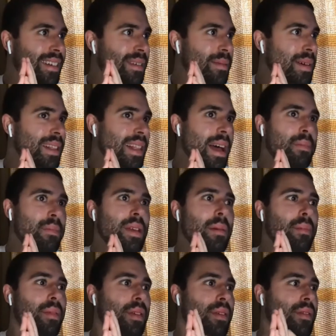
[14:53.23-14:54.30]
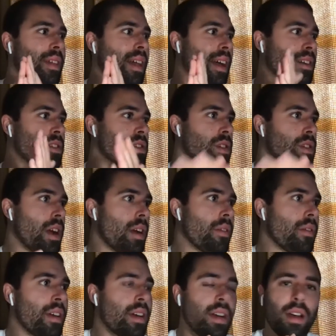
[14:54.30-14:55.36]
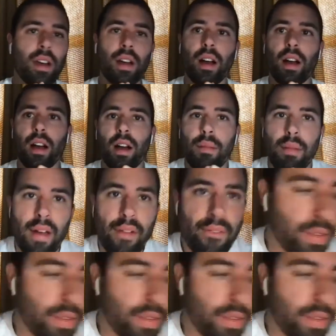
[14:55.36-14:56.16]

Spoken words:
on my laptop or a flash drive. My